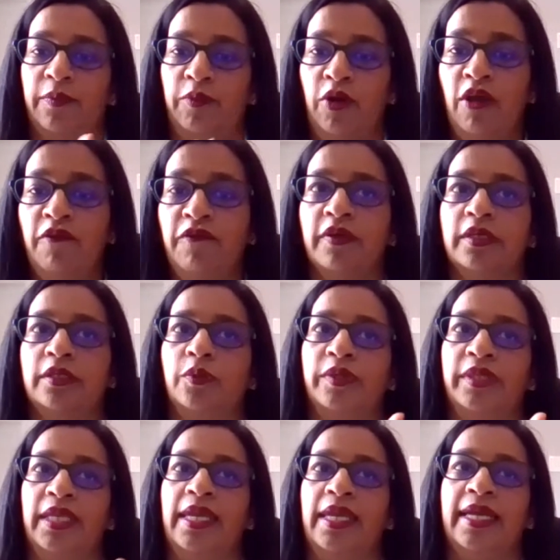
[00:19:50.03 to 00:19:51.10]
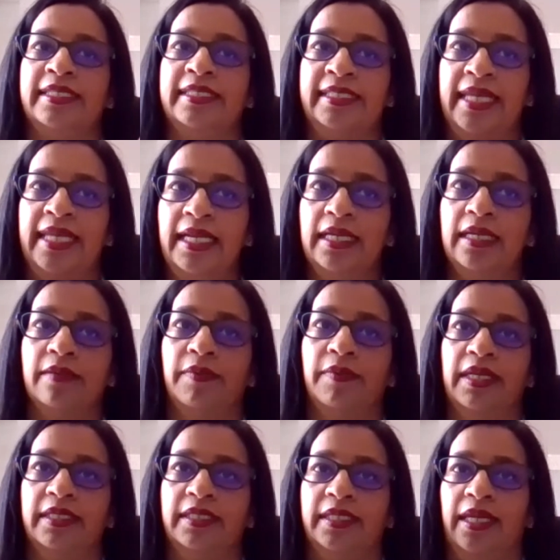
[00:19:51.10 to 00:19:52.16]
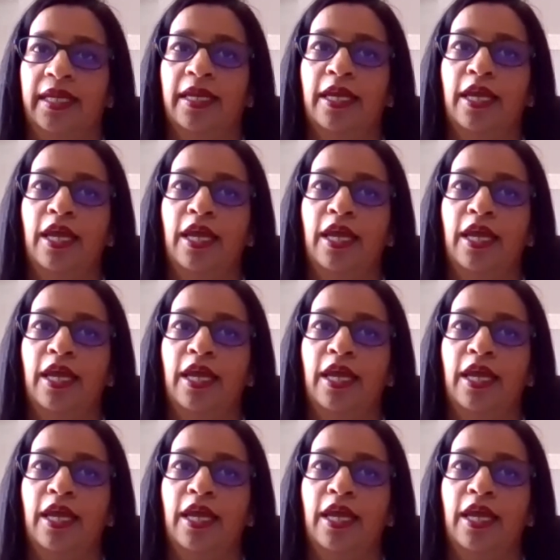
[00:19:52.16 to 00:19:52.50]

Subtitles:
Profit with the extended ability